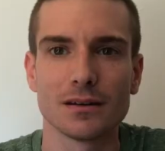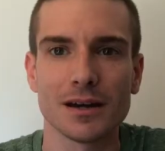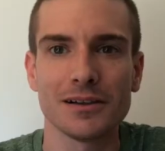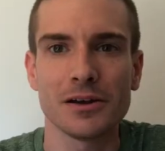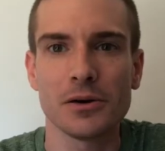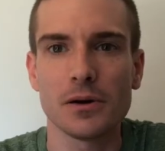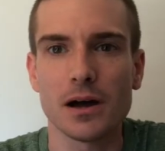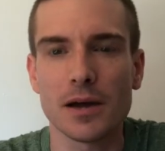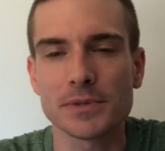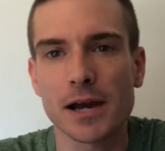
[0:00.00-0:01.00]
Hello,
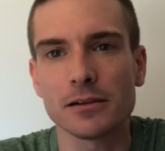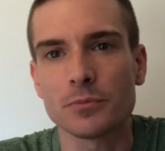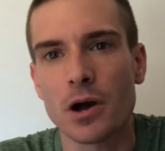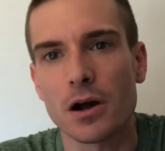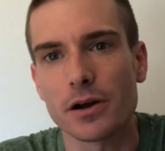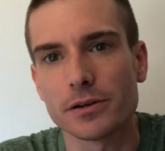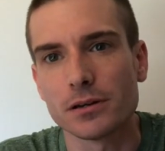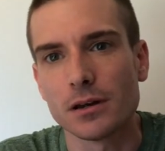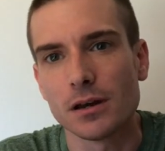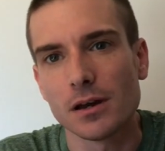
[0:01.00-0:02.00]
I'm Tyler Mahard.
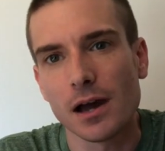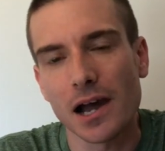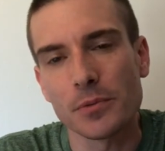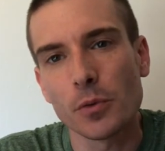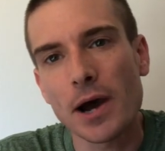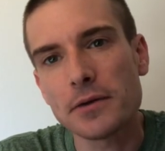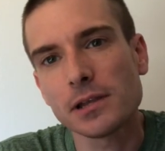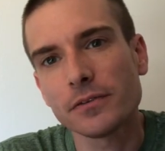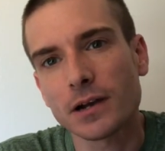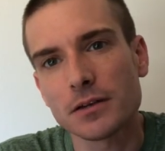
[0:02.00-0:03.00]
I'm a
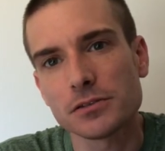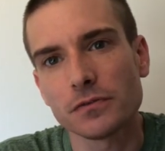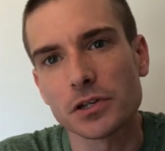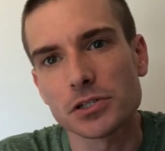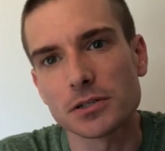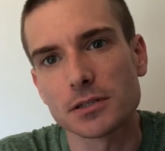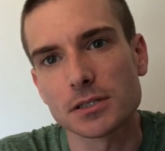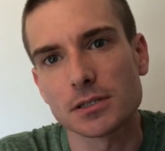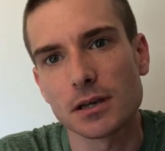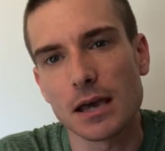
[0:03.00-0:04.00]
wildlife
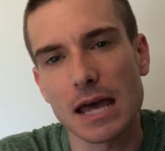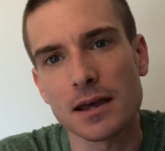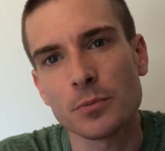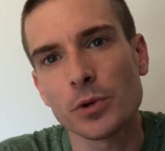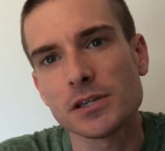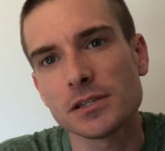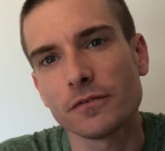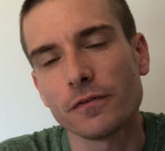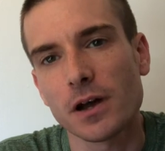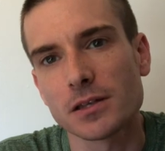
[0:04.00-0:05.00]
conservationist, and I'm raising
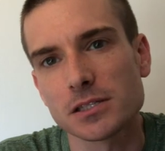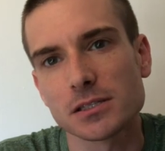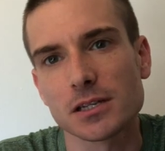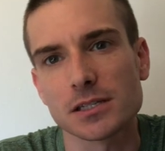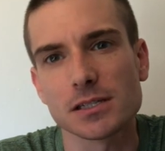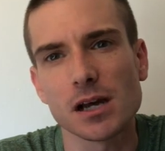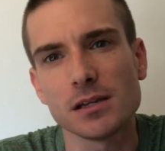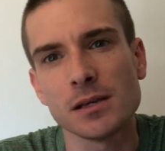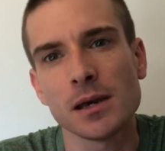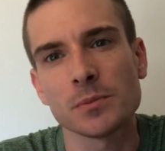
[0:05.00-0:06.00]
funds to
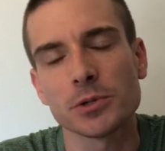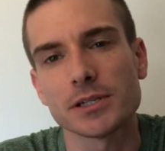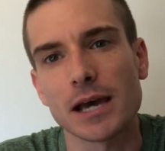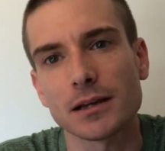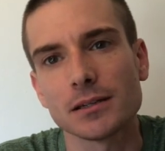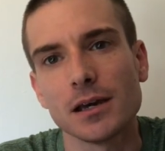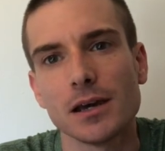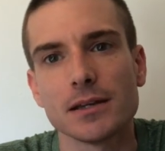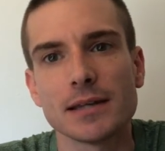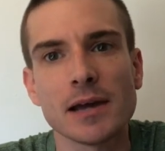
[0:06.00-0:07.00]
study and protect
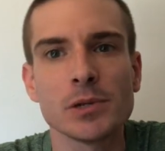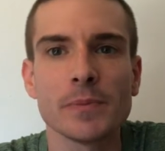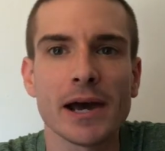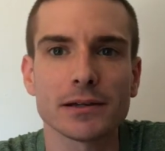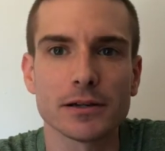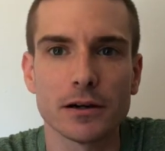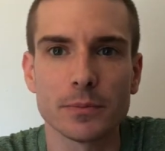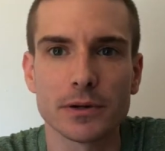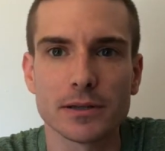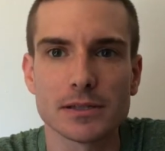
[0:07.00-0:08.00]
diamondback
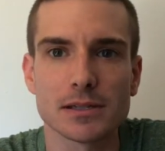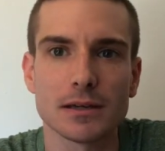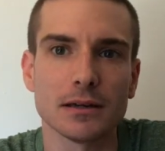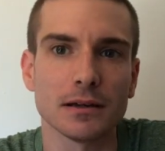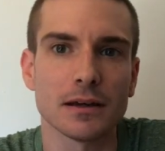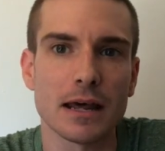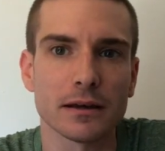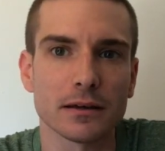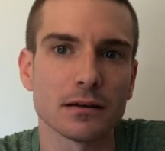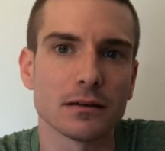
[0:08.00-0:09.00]
terrapins in
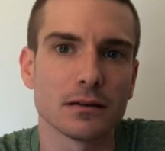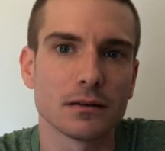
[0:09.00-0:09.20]
Connecticut.